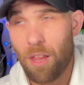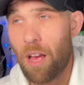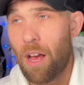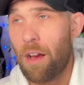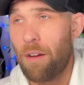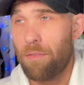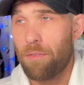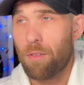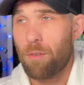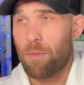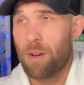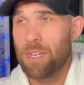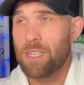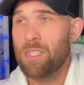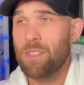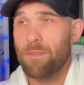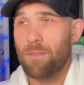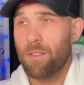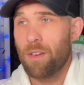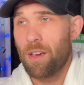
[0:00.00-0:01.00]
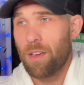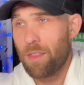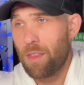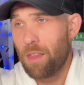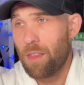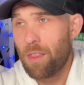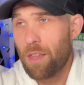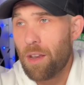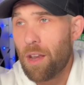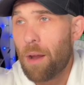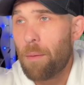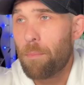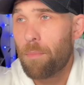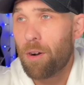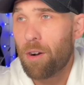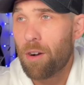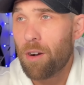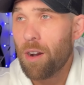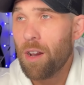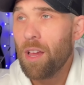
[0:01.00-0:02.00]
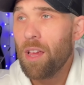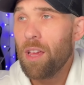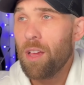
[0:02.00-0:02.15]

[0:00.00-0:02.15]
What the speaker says: off. The rest of the number